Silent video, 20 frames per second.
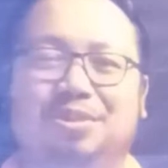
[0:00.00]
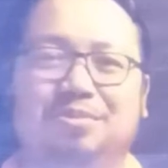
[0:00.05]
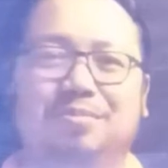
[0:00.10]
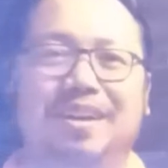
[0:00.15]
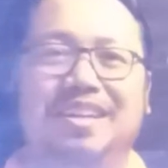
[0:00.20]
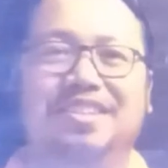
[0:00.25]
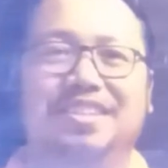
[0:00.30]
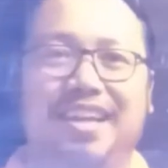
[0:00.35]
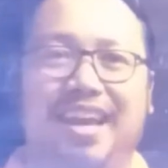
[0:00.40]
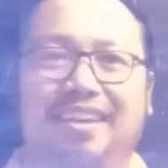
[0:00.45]

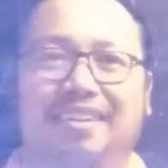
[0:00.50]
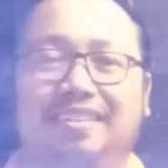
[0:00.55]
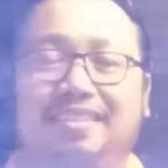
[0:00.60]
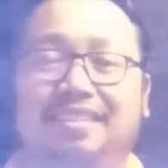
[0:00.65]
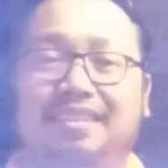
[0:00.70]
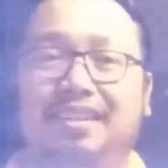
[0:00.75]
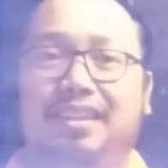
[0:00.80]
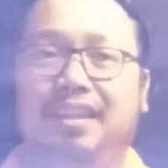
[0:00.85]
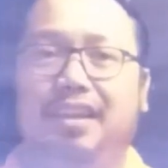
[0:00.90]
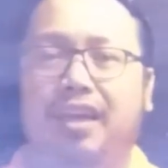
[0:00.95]
my channel.
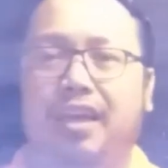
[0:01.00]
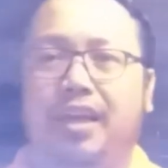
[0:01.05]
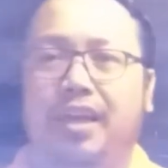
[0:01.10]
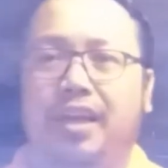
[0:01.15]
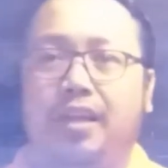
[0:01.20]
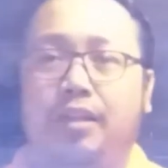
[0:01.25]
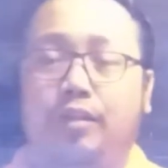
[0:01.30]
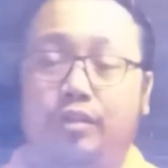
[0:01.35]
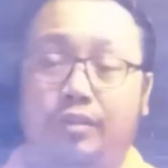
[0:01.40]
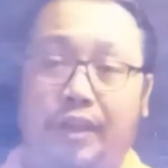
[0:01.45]

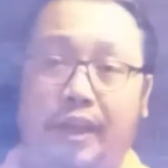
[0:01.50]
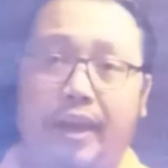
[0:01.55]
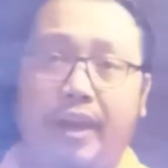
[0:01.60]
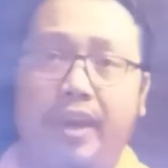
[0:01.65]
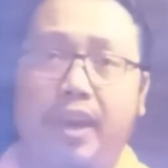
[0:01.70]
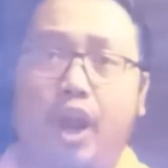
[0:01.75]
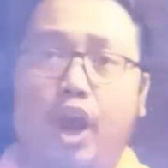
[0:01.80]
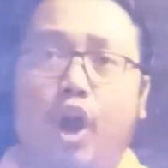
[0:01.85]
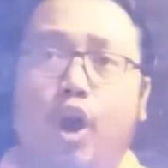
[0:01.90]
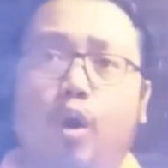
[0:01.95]

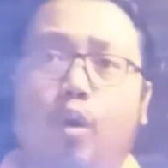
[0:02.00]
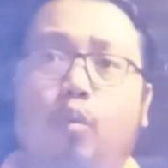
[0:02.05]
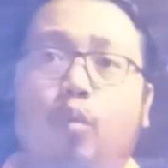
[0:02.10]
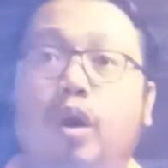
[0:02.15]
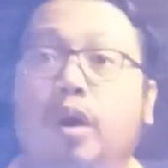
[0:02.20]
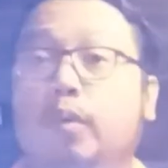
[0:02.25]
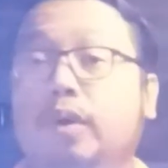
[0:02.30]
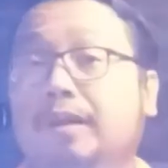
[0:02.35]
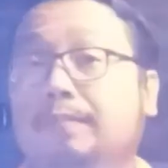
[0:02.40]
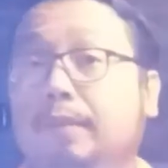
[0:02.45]
Today,
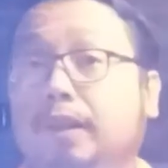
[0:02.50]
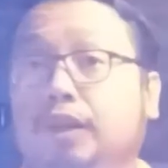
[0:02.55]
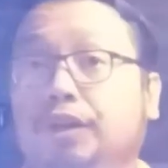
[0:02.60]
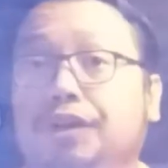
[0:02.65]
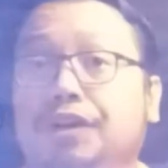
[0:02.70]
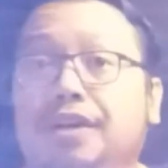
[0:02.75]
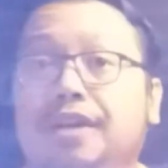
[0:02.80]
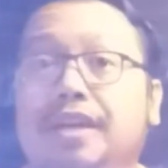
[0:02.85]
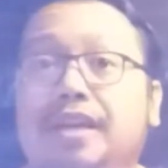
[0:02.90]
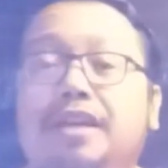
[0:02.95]
we will be
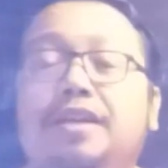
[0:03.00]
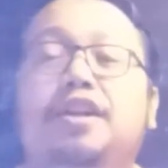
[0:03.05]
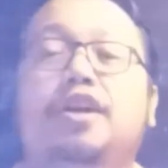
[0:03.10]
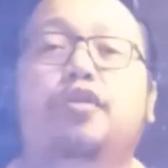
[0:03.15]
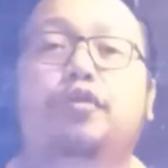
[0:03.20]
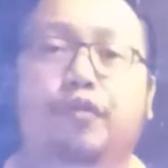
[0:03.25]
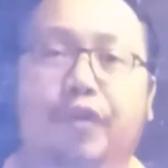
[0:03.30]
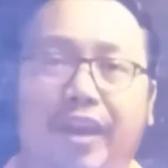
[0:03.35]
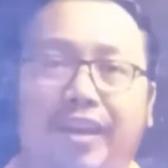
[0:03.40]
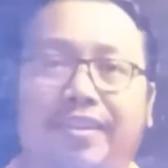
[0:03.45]
learning
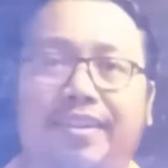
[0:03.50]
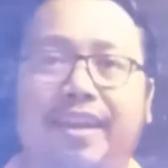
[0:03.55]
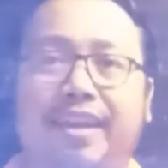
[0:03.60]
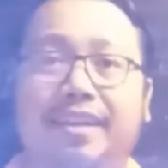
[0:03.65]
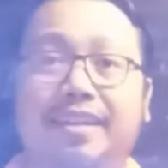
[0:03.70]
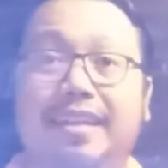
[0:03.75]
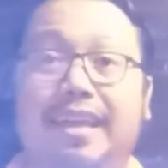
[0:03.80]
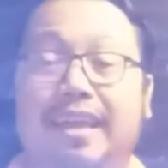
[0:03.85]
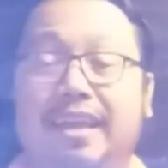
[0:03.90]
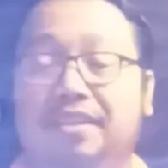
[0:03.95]
the
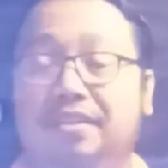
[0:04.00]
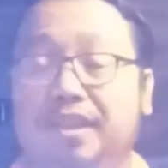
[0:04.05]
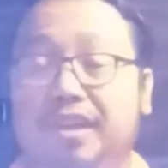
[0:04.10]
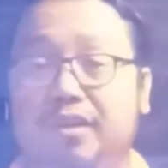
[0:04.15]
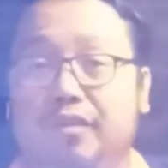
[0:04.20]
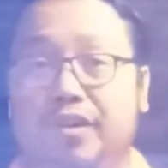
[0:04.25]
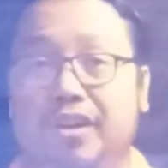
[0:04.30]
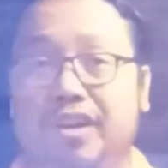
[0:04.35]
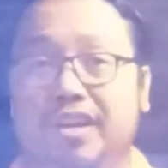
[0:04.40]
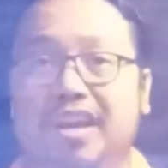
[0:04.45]
radian and
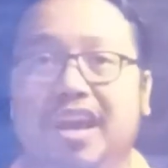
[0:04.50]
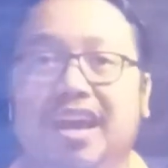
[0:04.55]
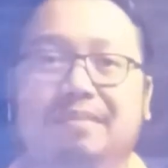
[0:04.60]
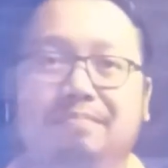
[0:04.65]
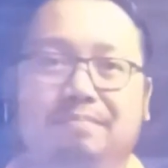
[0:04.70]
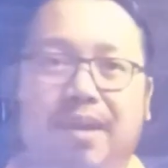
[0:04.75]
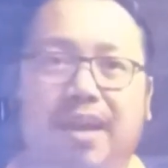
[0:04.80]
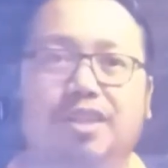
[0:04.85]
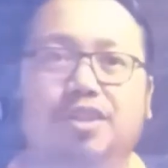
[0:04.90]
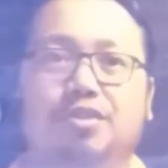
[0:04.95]
degree
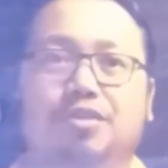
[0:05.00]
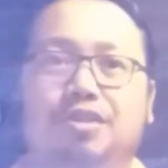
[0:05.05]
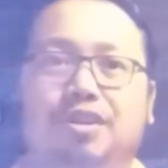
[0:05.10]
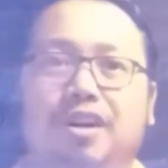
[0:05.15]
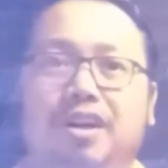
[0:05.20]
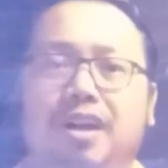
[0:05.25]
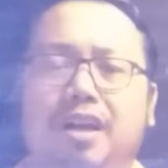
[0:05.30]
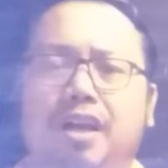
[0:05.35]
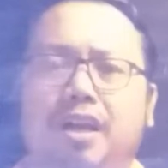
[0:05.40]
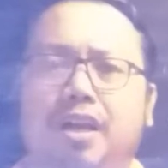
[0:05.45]
measure.
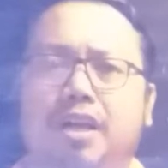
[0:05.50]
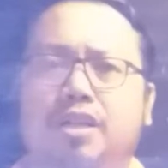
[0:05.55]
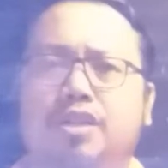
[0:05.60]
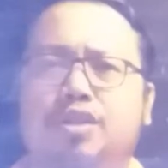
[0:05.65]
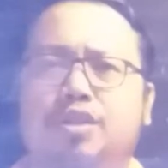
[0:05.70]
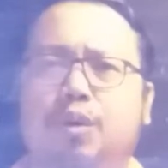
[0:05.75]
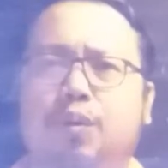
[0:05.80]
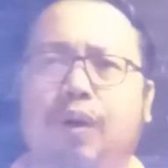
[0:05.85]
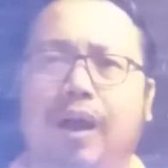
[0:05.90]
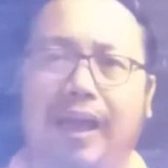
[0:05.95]

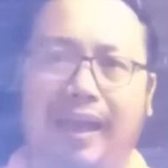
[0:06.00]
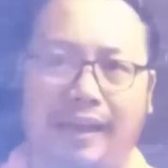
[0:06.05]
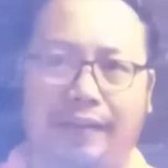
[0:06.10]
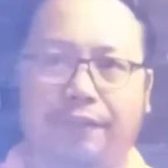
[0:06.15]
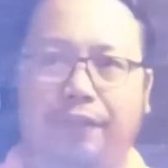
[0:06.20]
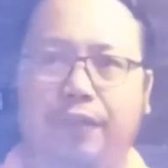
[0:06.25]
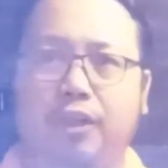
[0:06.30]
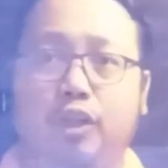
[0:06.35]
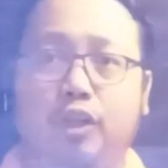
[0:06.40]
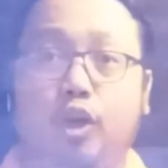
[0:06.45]
So
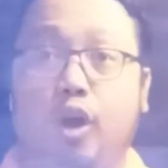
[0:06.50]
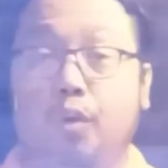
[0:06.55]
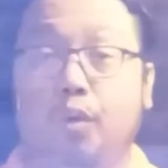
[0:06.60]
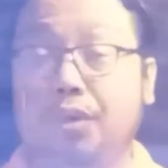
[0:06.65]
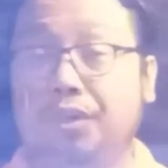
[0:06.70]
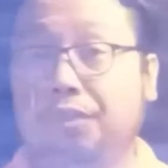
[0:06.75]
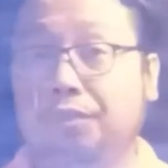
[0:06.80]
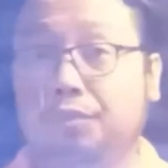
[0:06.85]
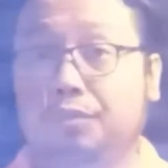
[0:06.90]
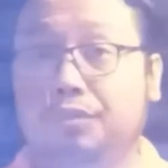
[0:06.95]
after
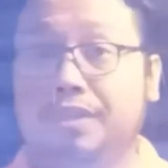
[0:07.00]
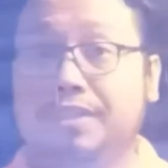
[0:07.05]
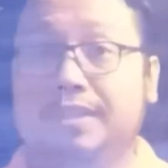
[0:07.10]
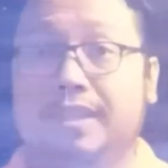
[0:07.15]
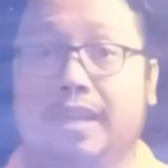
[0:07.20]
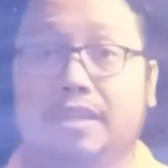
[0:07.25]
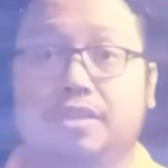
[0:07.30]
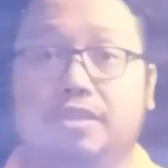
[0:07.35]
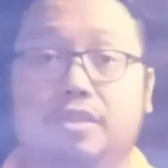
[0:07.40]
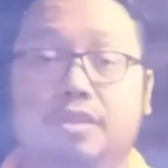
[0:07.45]
going through this
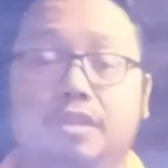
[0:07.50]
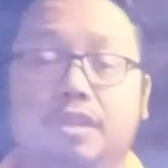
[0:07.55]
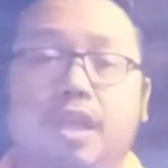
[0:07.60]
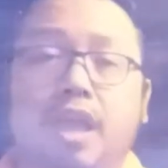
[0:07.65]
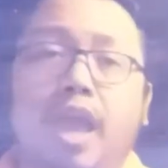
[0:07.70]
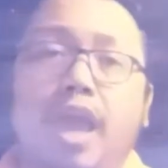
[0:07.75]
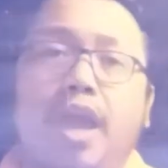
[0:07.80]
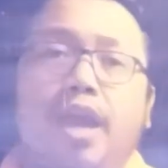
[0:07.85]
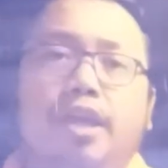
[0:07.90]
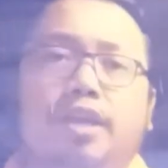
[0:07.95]
lesson,
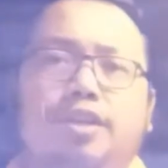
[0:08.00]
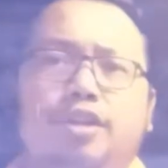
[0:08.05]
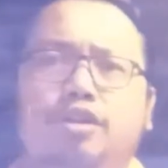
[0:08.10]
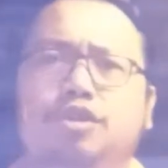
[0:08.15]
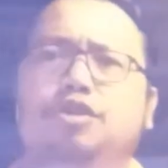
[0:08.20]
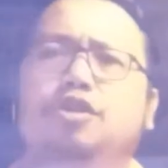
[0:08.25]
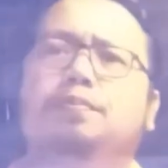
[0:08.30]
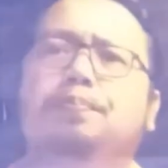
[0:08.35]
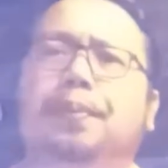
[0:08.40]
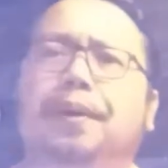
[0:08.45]
you
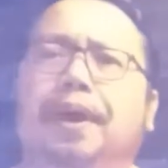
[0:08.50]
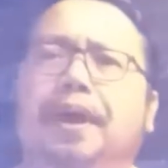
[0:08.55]
should be